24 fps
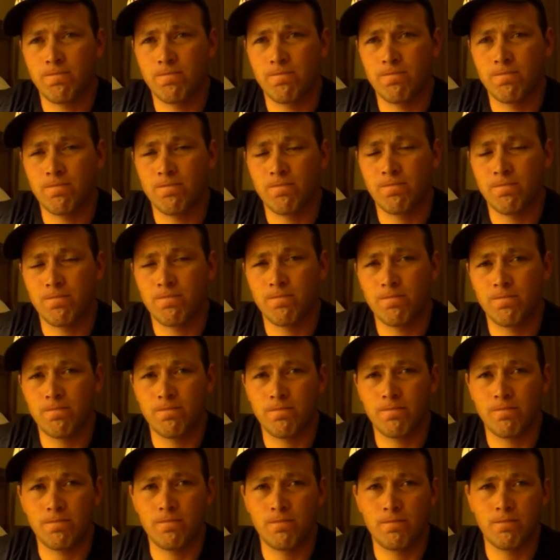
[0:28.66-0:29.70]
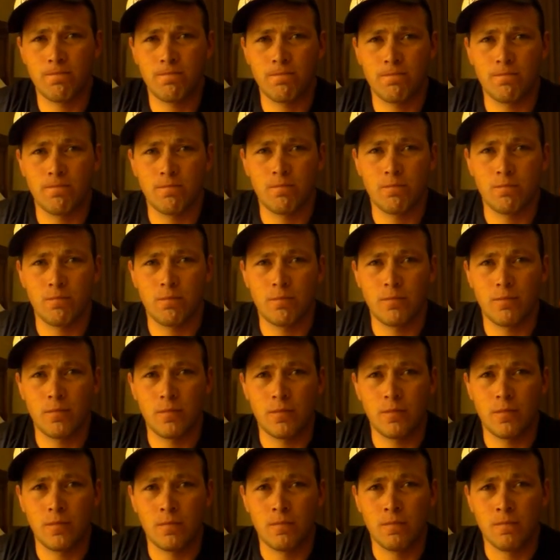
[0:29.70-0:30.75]

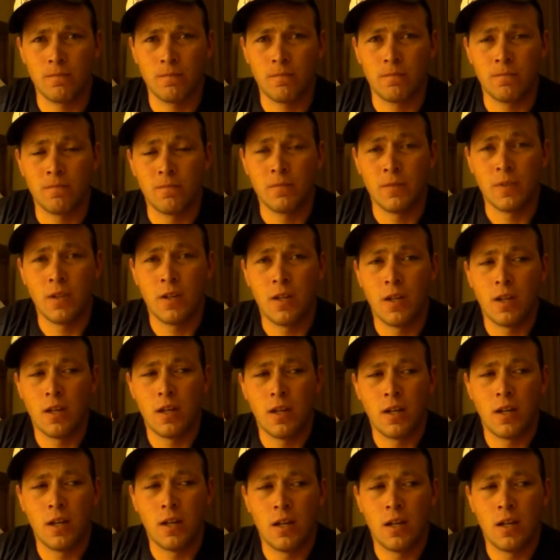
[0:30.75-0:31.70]
Nobody speaks.